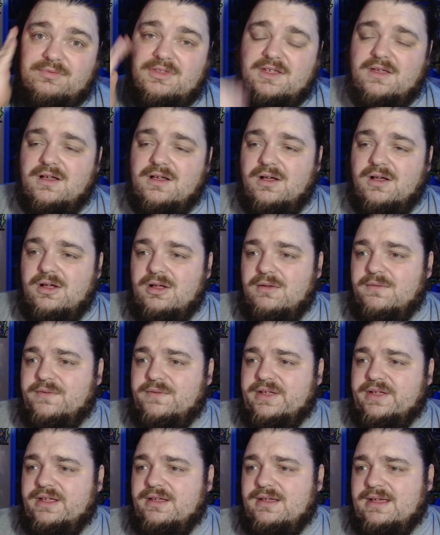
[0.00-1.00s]

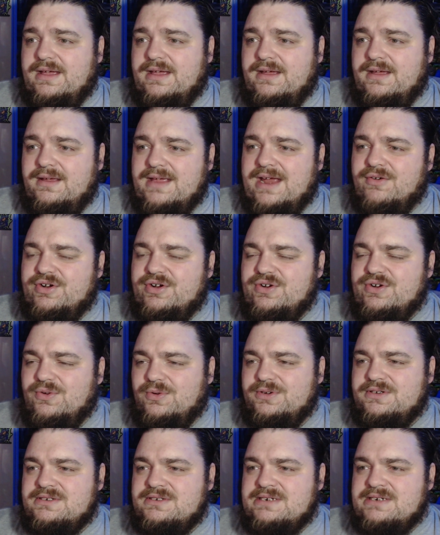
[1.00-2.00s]
of Aaron
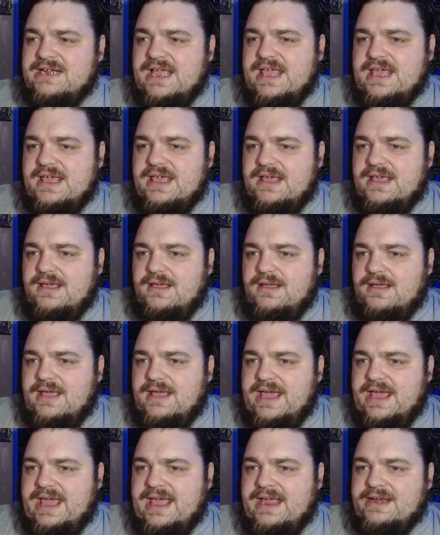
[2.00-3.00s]
Norton
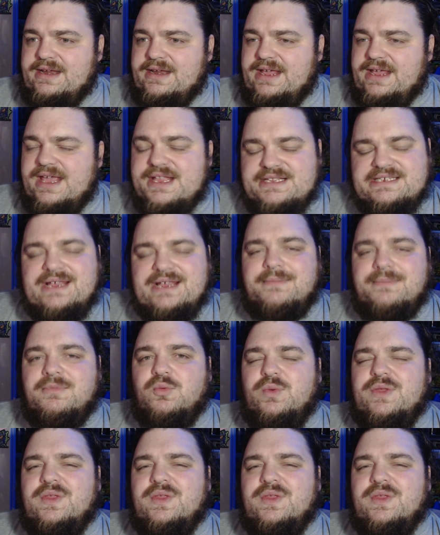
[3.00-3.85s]
and hits him with